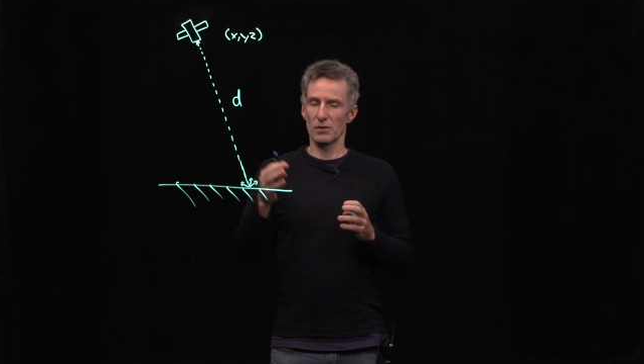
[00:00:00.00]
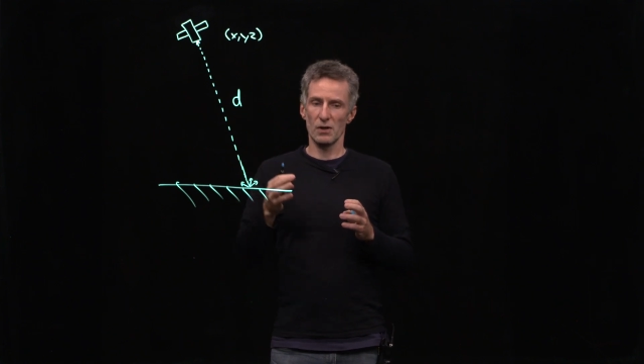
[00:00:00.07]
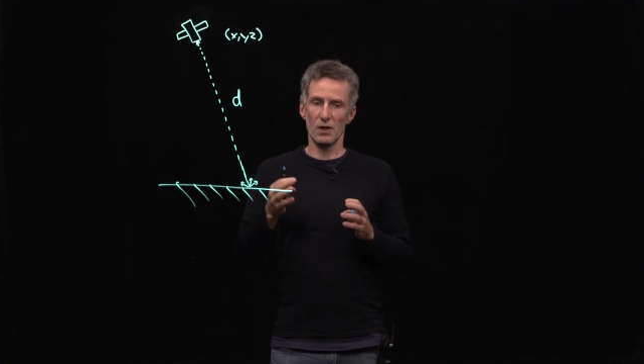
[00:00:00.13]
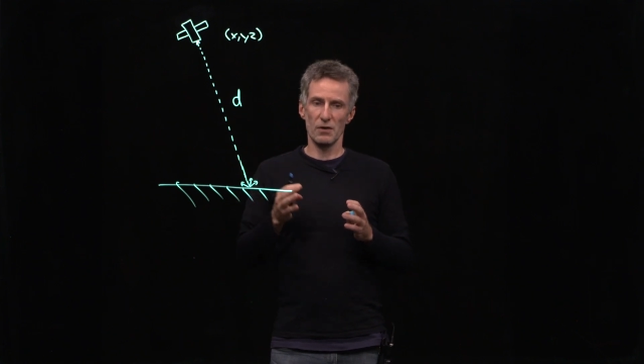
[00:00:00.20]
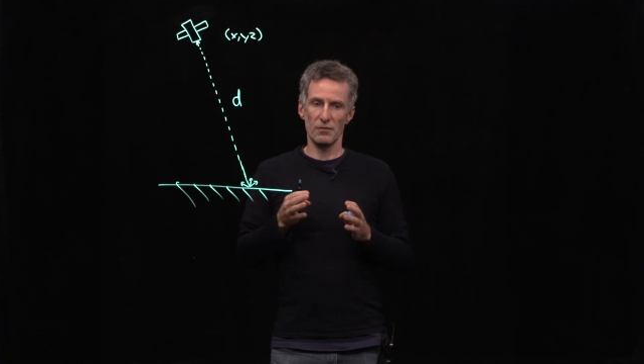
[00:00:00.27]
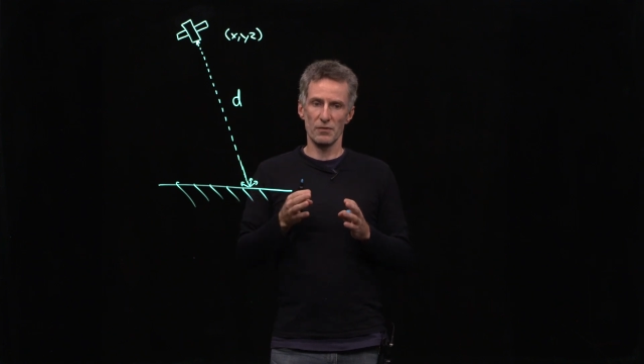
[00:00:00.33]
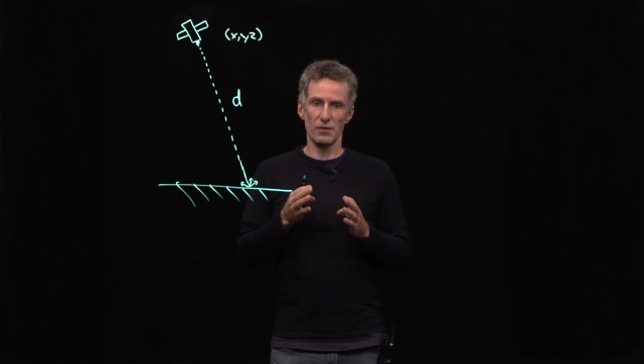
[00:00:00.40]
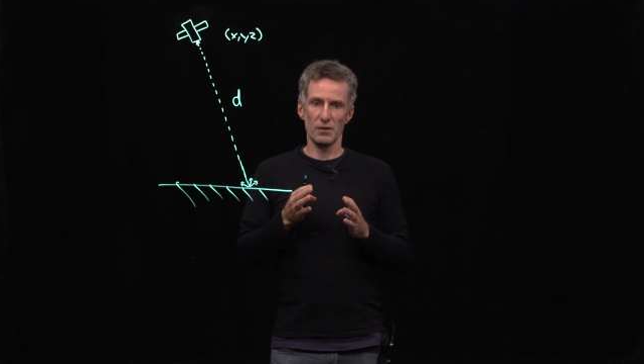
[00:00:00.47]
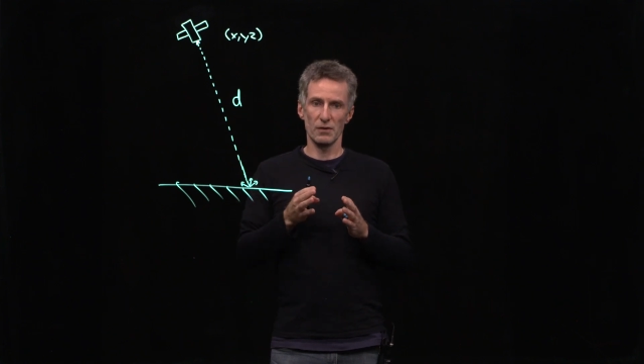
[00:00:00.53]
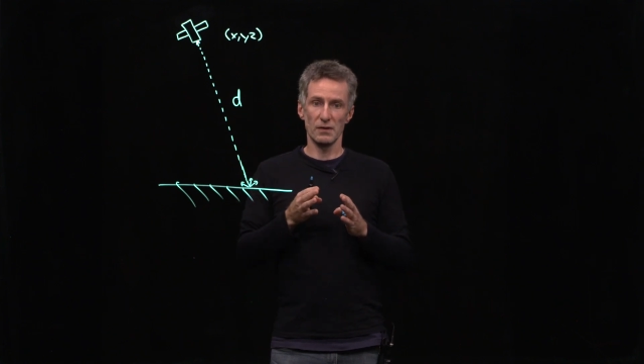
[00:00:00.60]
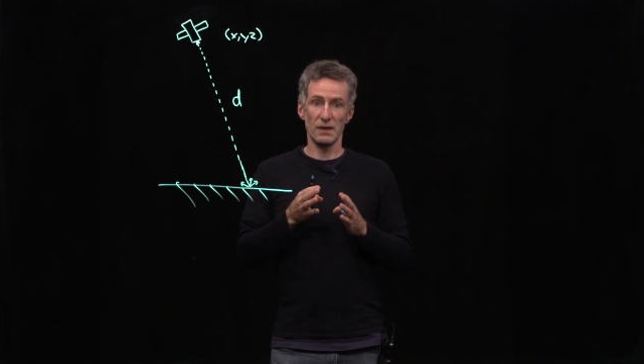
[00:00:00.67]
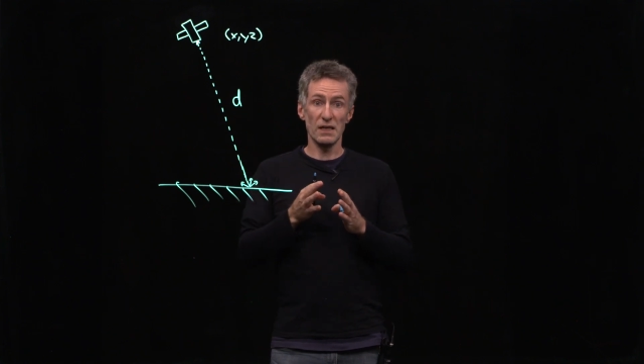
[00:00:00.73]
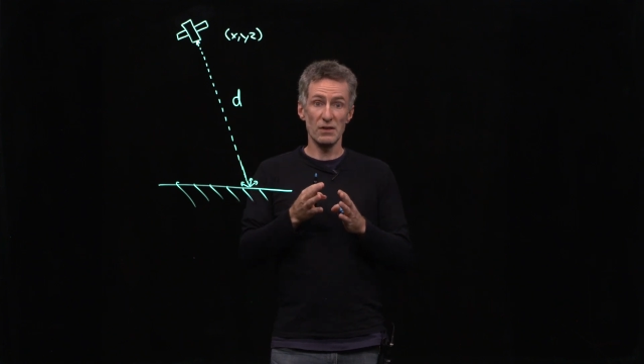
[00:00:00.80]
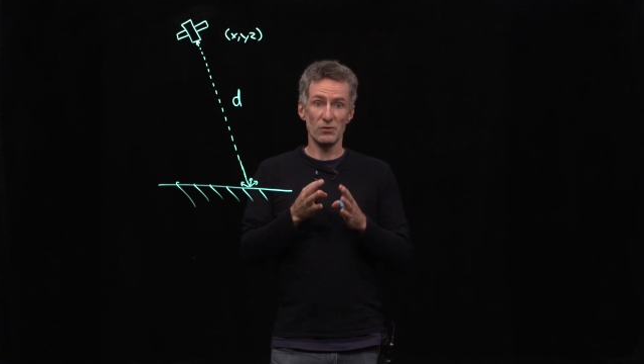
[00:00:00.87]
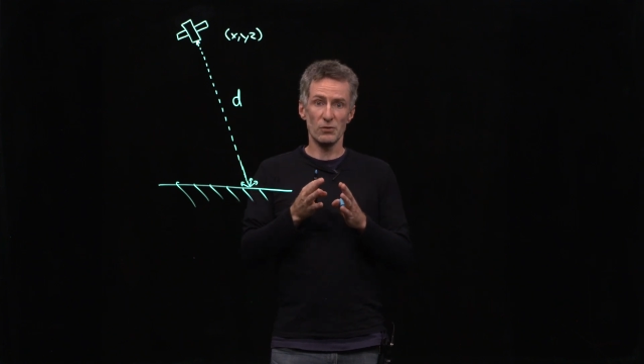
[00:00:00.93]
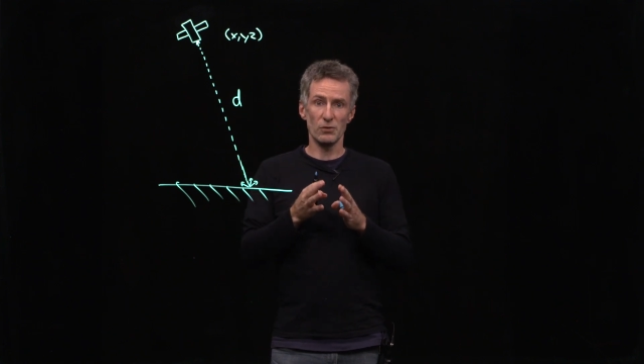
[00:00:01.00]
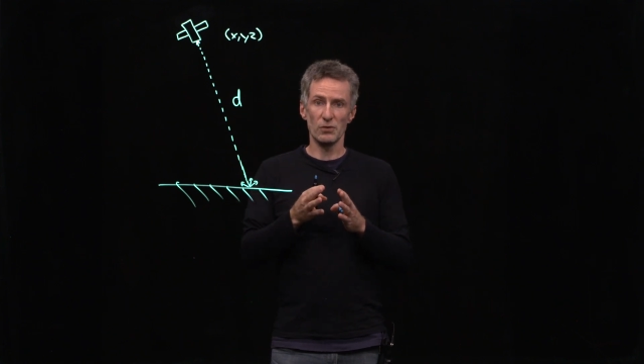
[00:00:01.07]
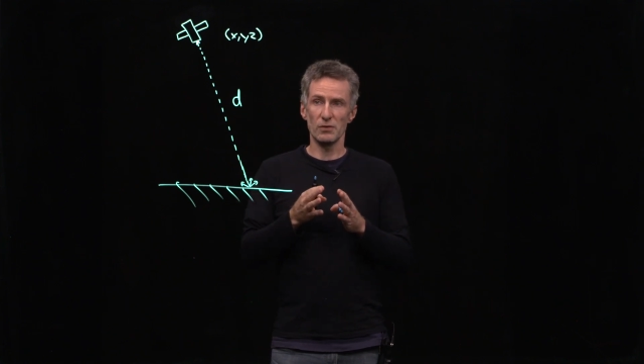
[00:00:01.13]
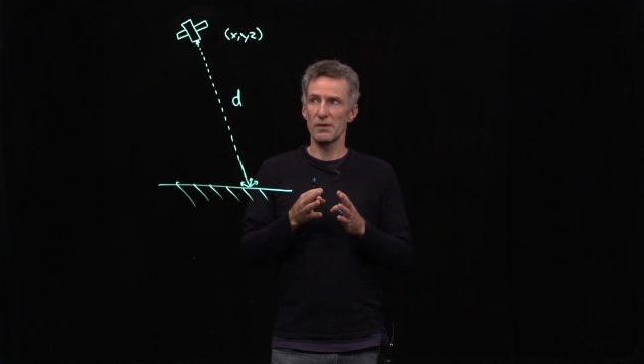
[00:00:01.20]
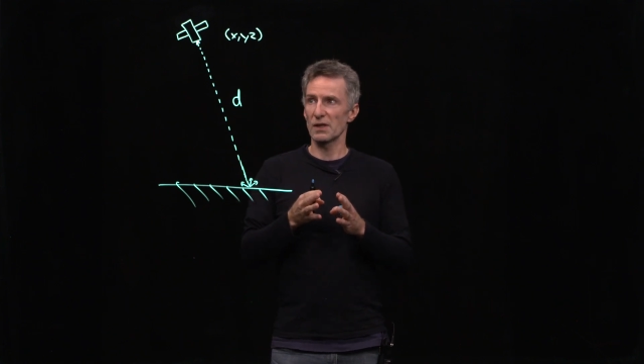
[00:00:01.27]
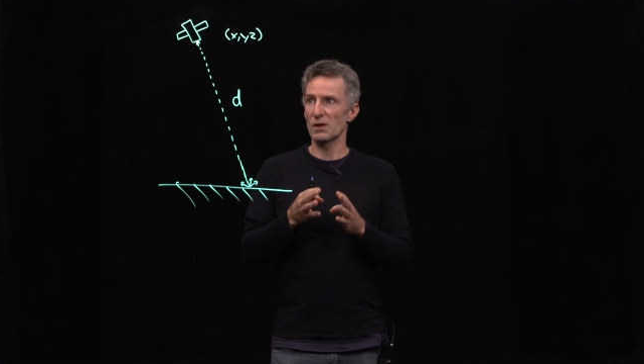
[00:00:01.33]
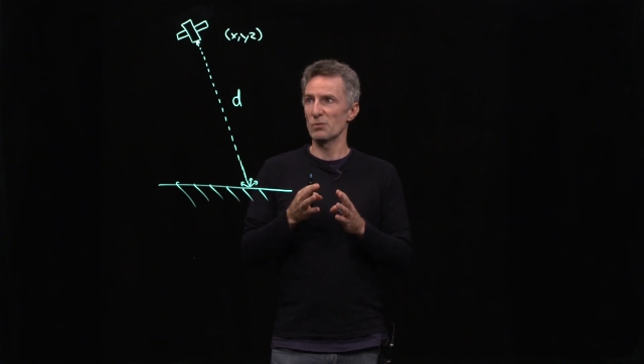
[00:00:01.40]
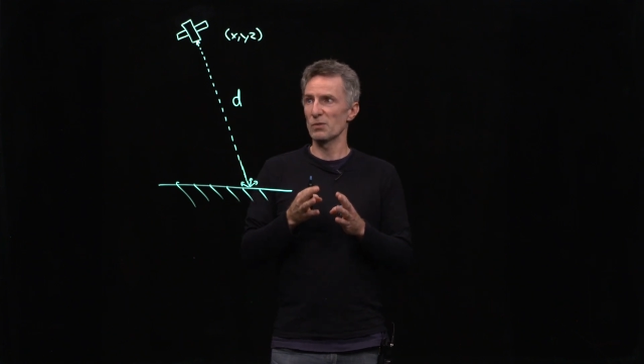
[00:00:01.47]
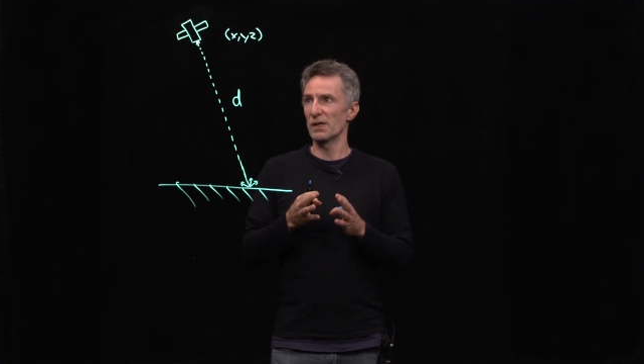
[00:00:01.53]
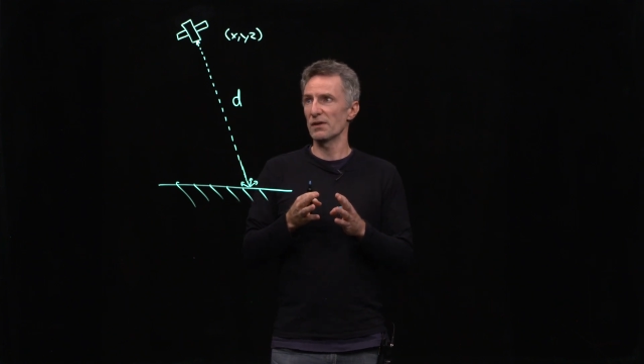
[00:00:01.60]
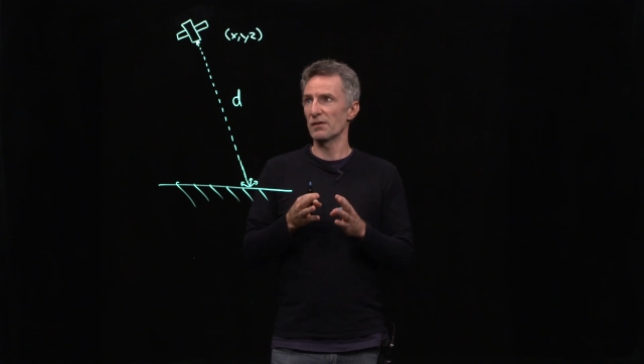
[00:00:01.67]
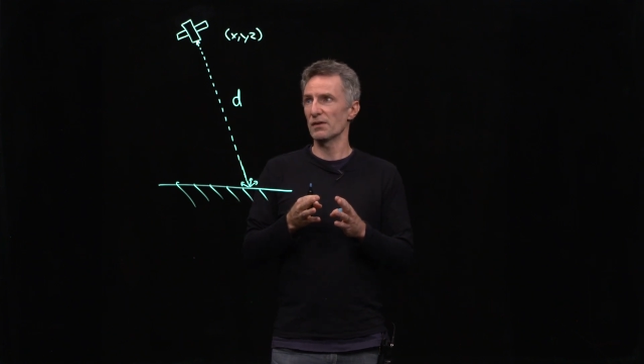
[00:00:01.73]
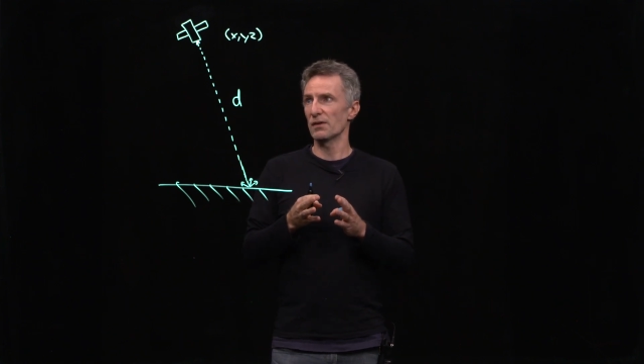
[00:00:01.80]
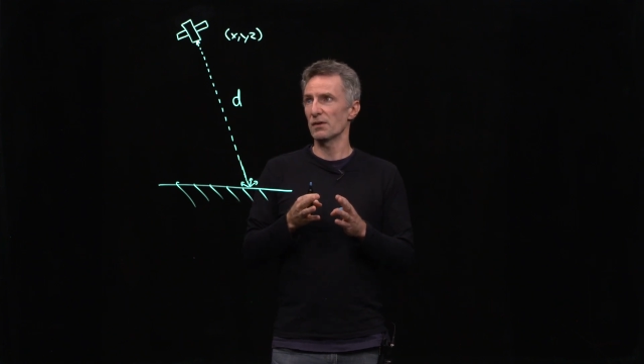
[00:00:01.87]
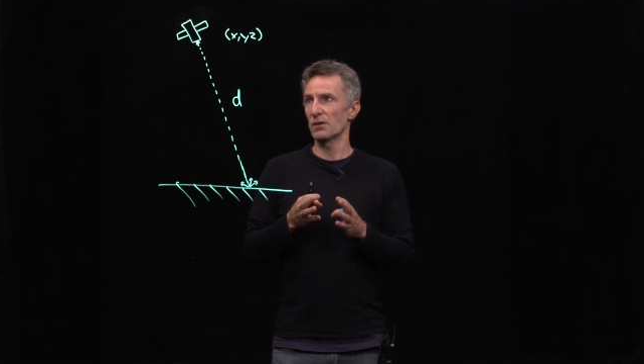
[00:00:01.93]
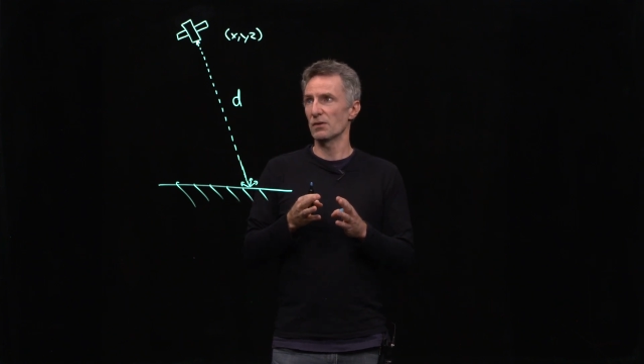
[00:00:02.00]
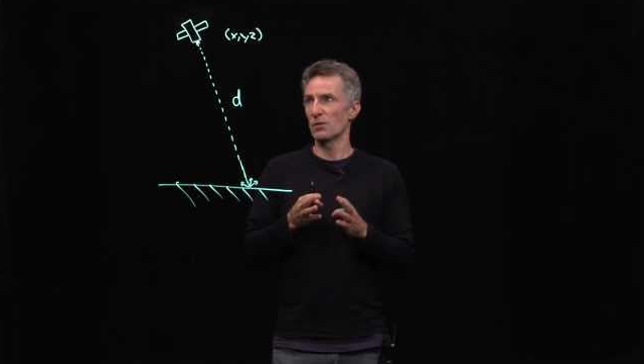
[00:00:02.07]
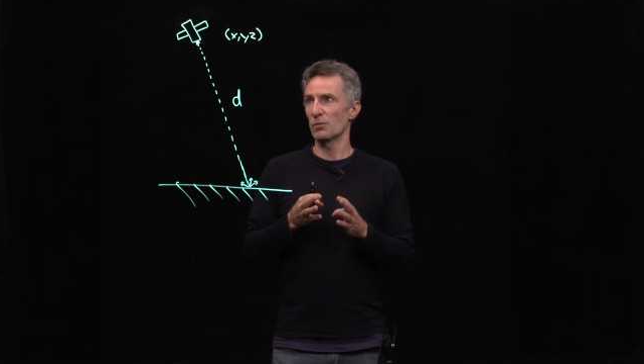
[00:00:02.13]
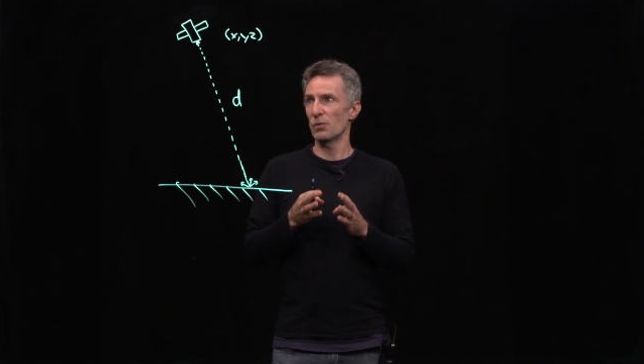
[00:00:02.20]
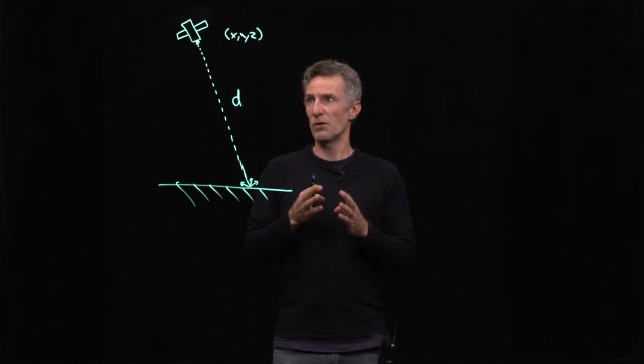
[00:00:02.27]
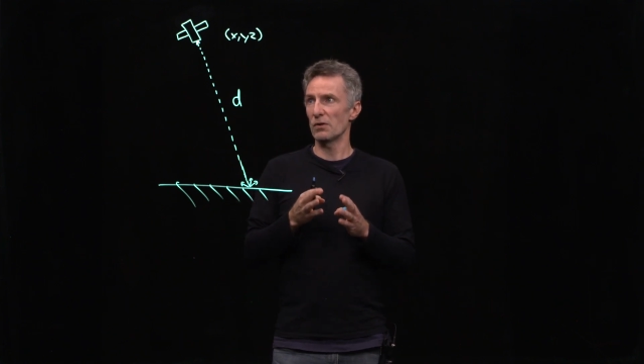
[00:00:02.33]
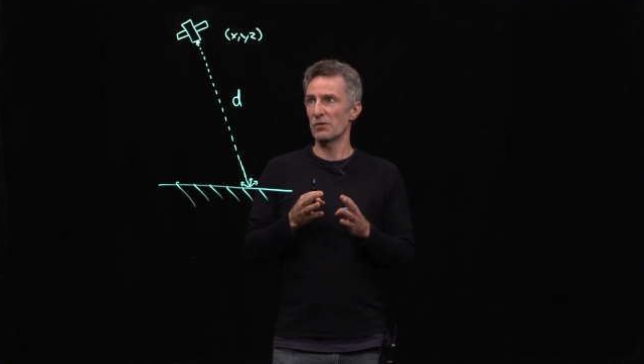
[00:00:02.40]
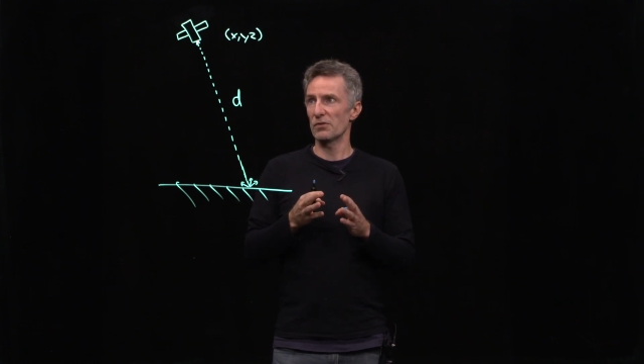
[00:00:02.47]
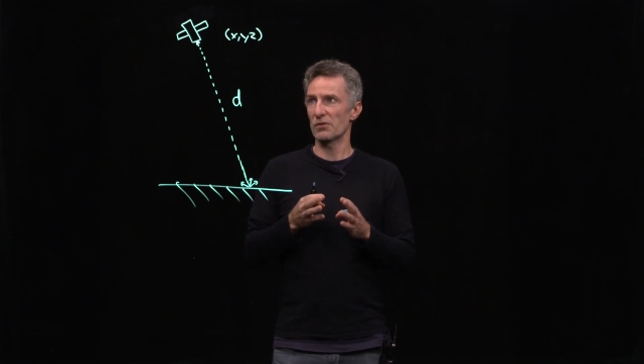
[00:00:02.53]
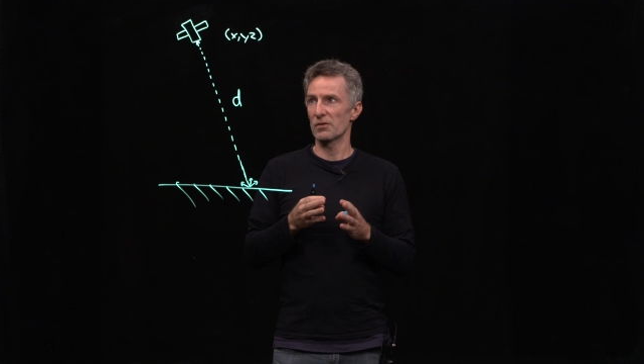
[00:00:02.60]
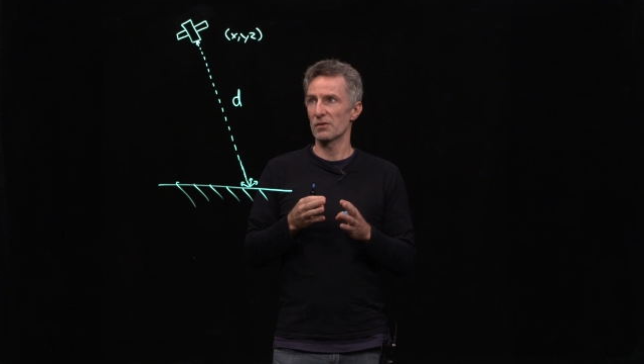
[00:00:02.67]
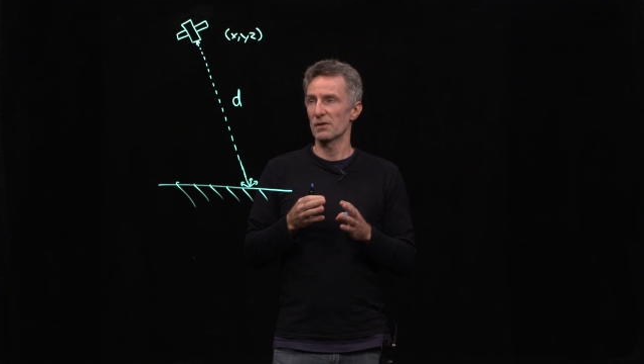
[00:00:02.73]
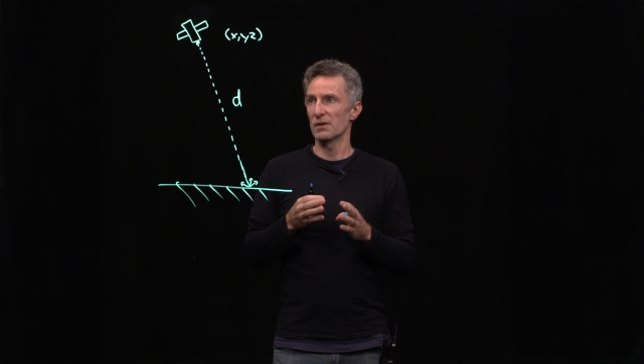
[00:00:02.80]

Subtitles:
of the laser that emitted the pulse